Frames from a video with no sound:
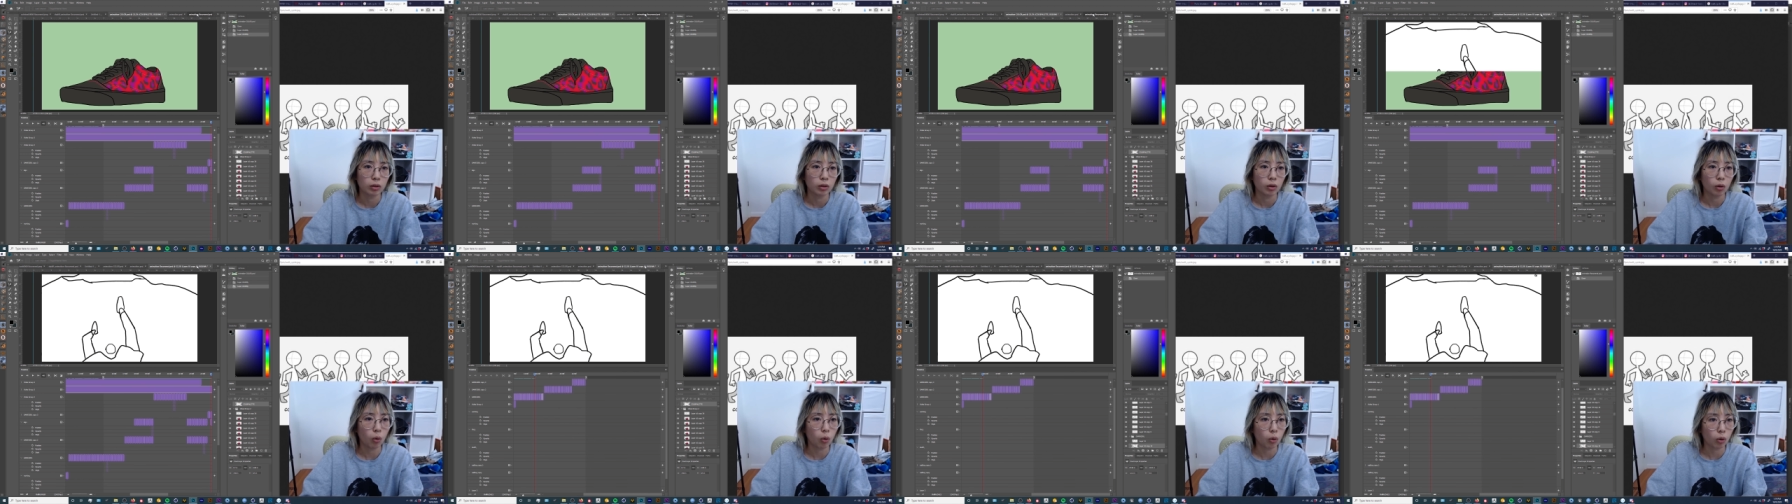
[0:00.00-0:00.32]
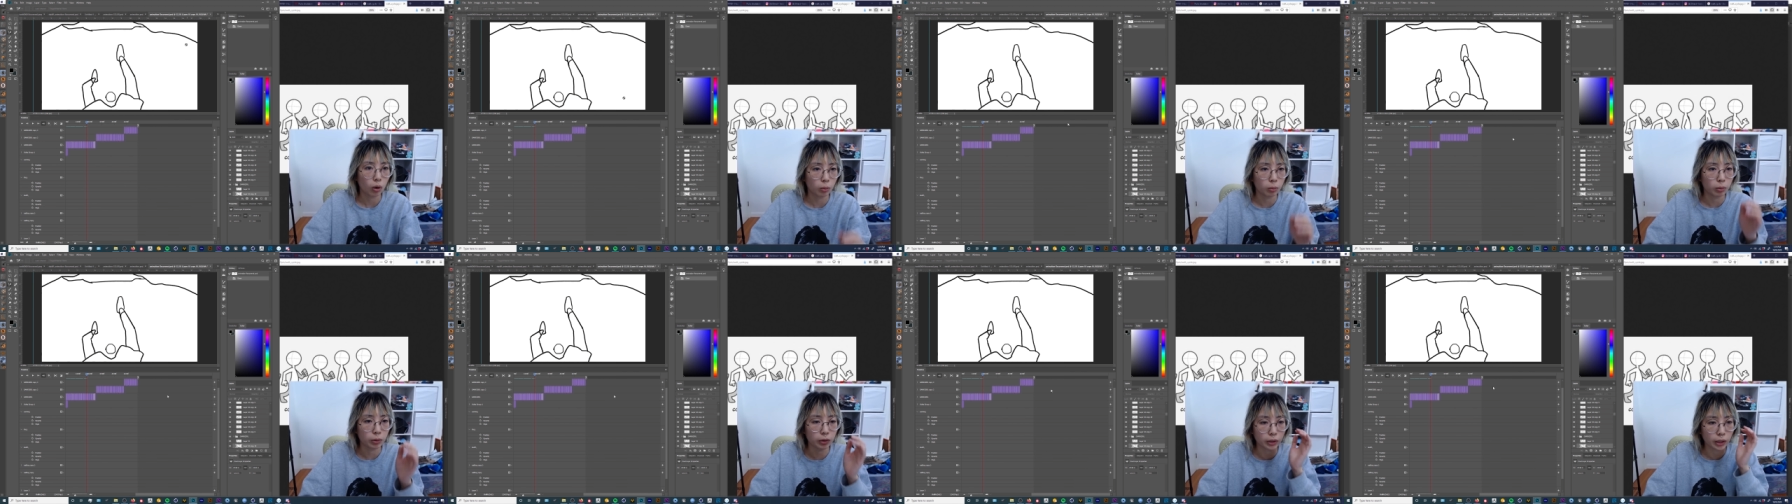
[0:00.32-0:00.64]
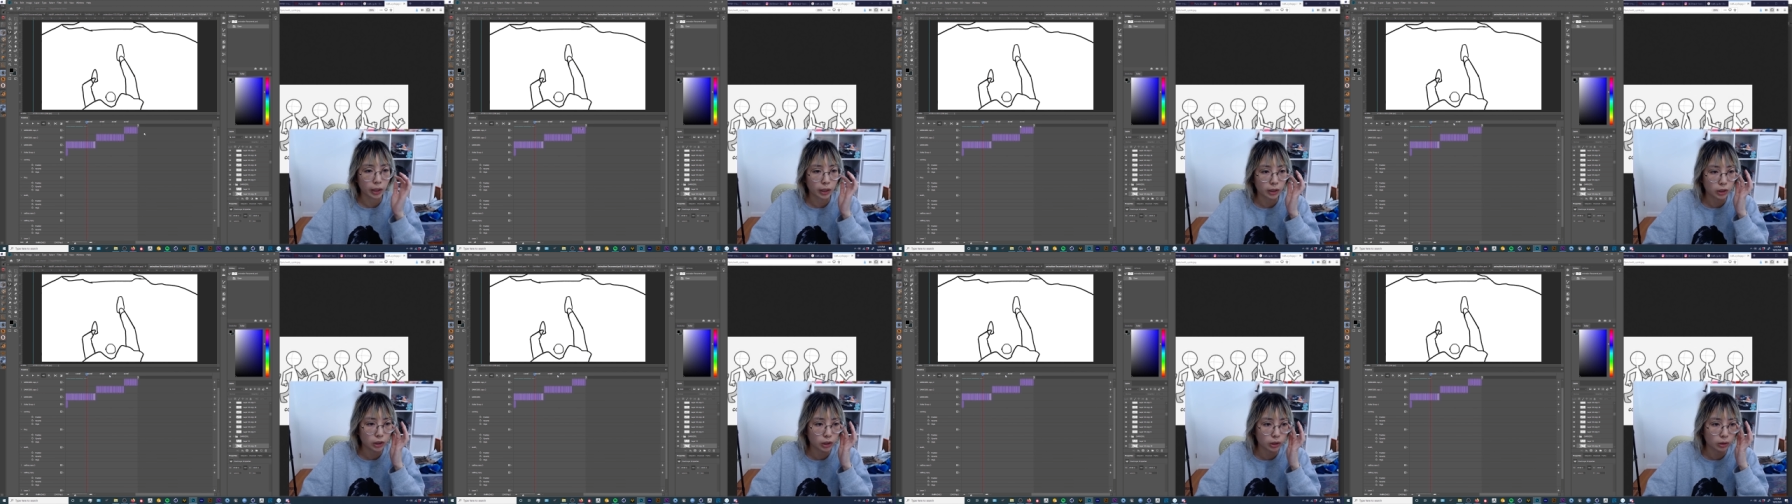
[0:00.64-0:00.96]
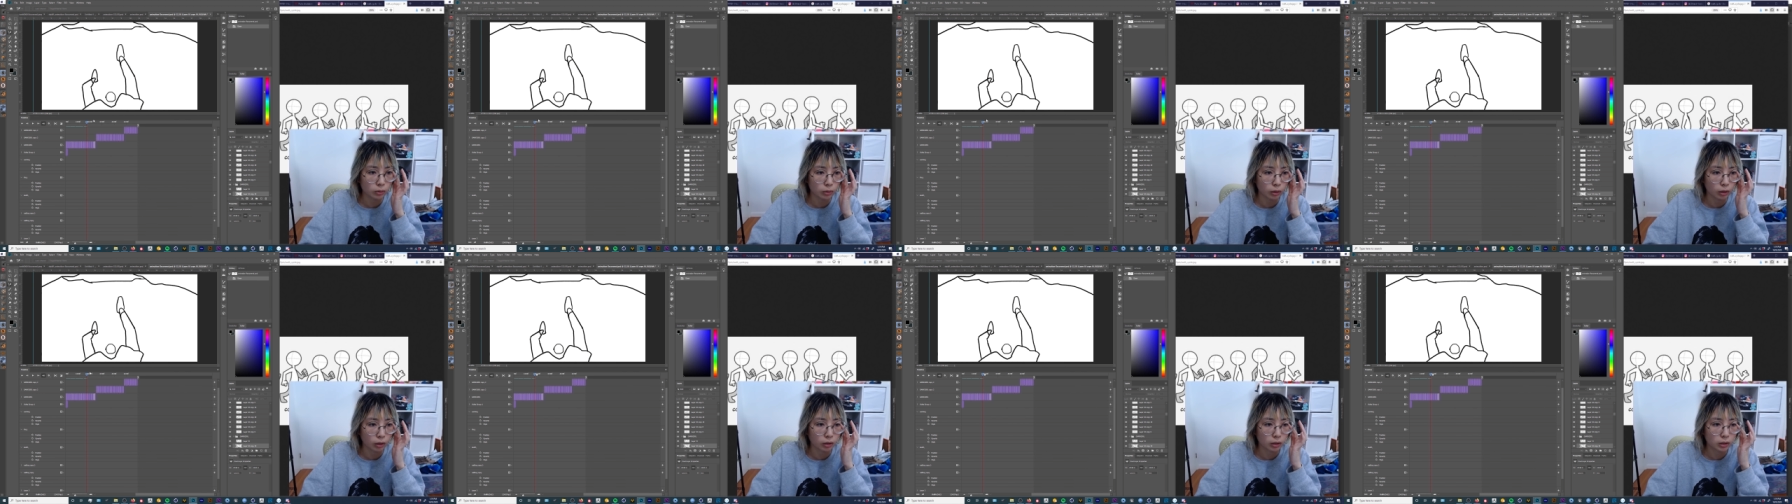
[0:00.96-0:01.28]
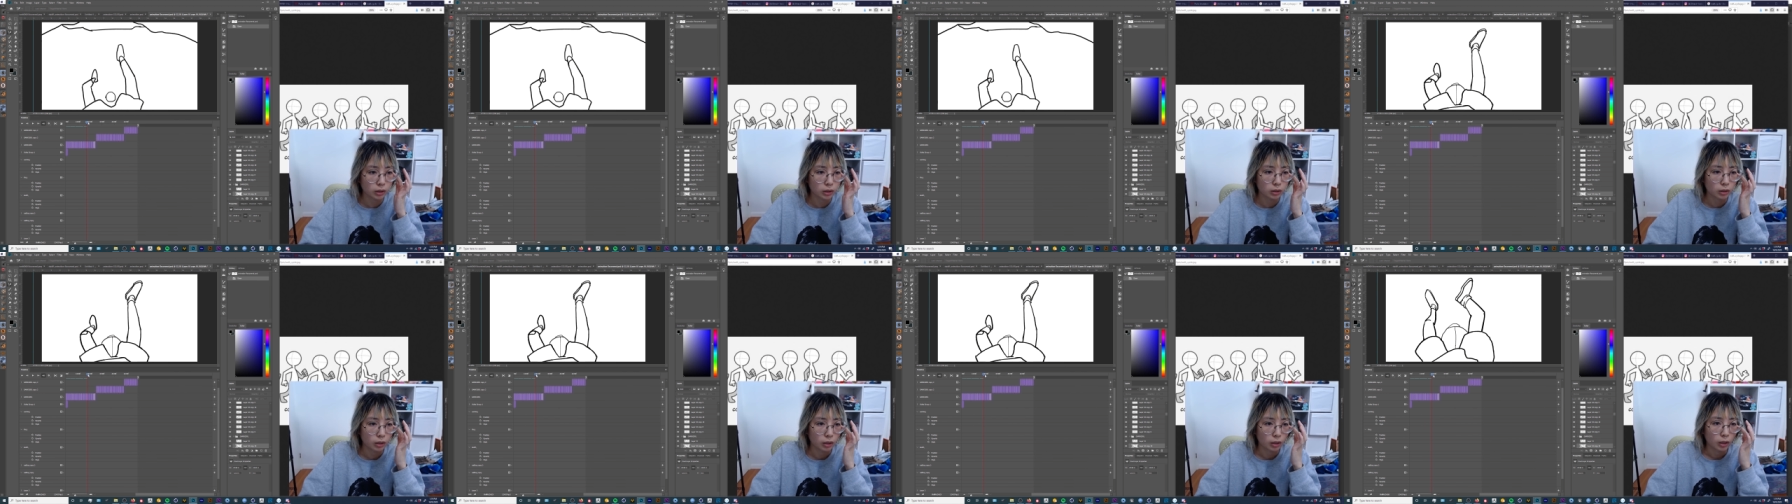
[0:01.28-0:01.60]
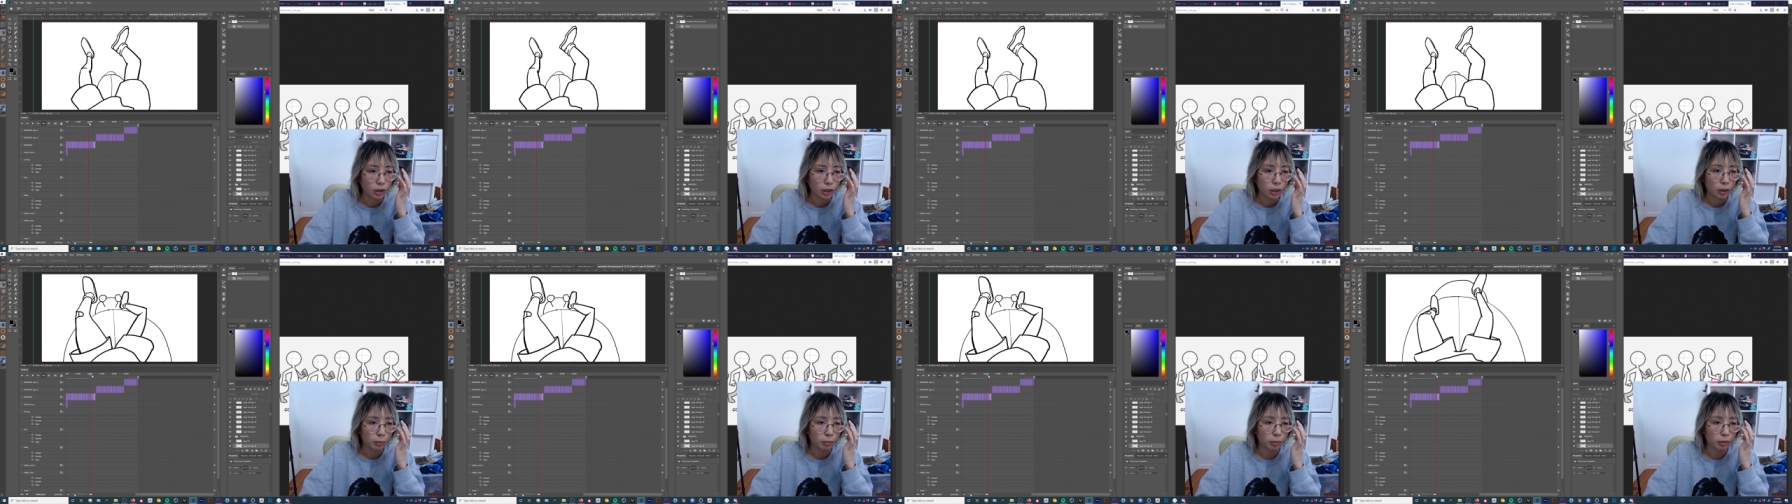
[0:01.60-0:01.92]
horrible that shoe looked
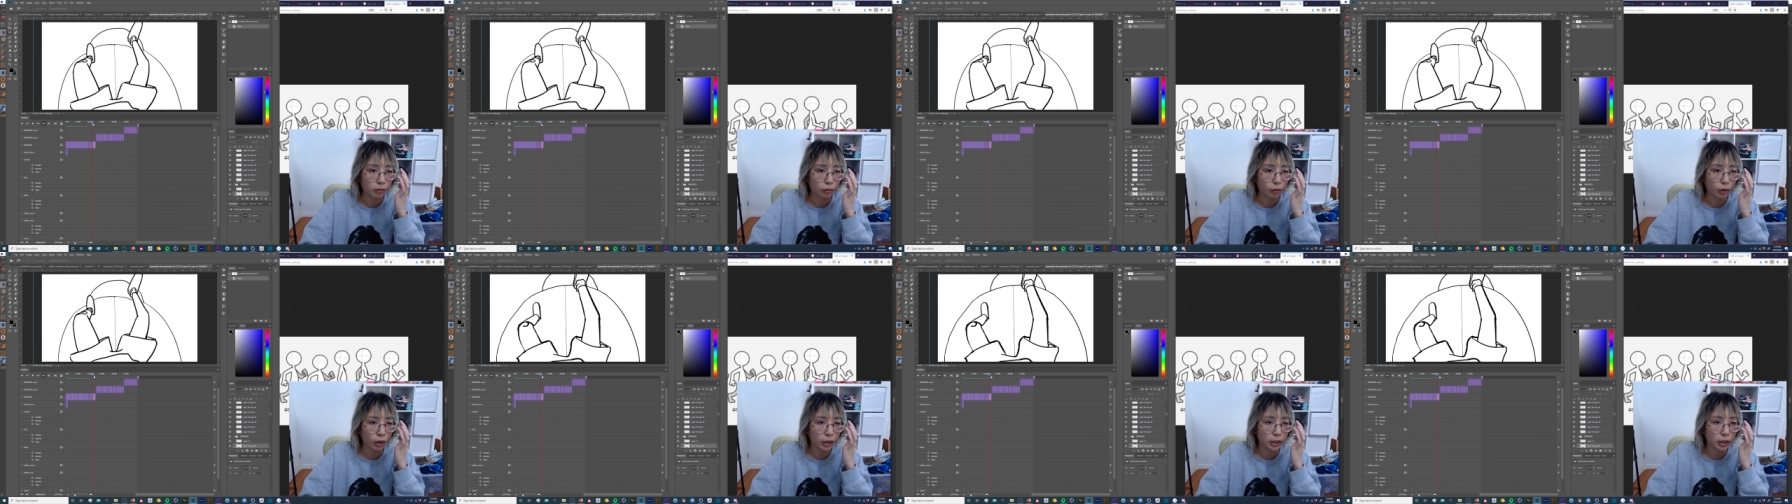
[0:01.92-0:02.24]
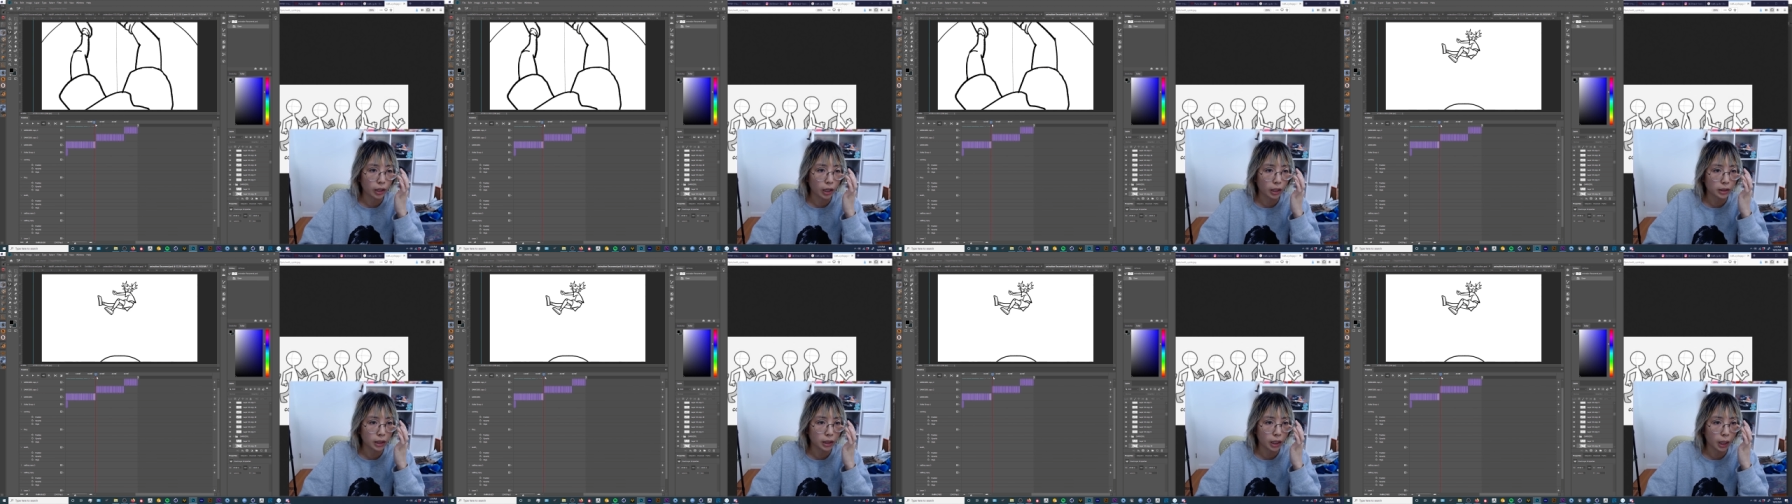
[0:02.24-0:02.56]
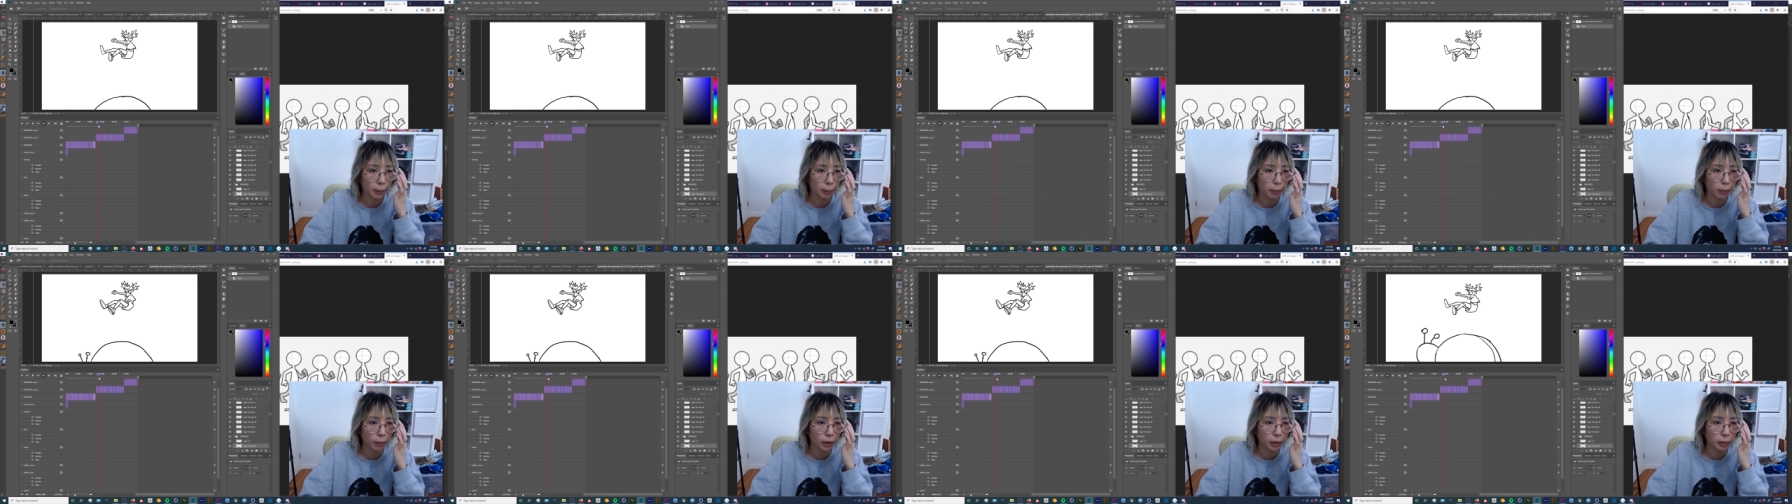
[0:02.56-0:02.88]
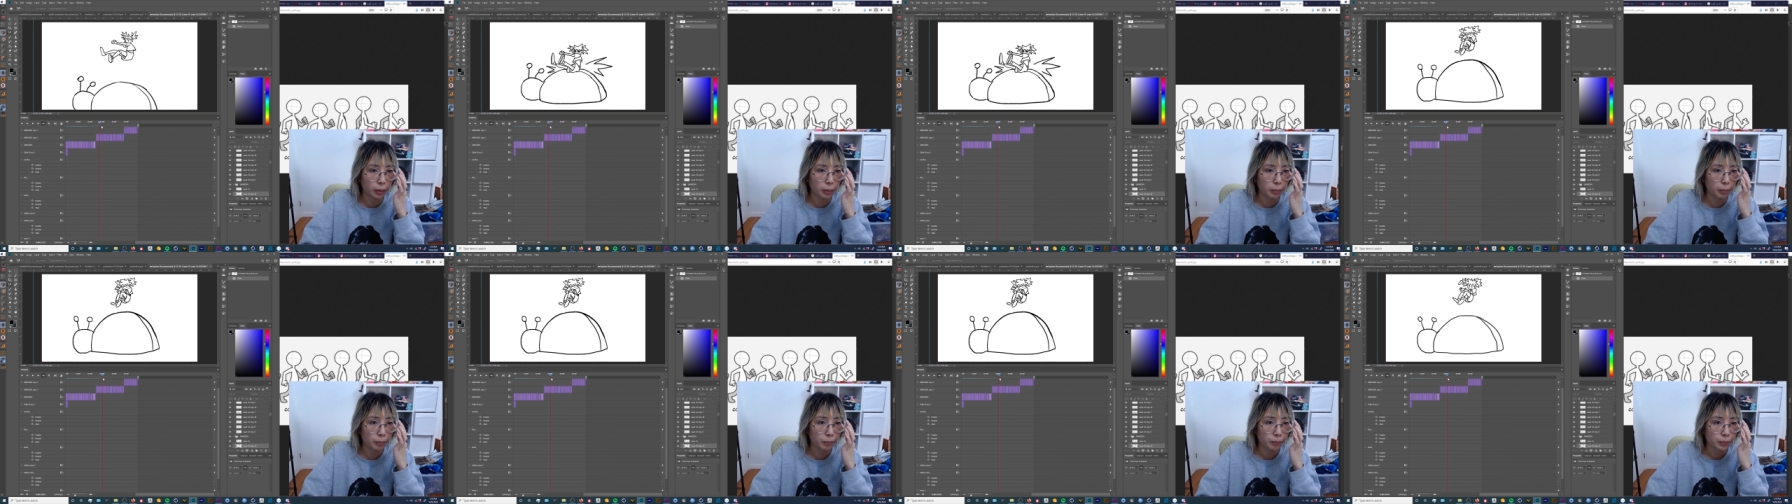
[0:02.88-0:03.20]
before I got to that point.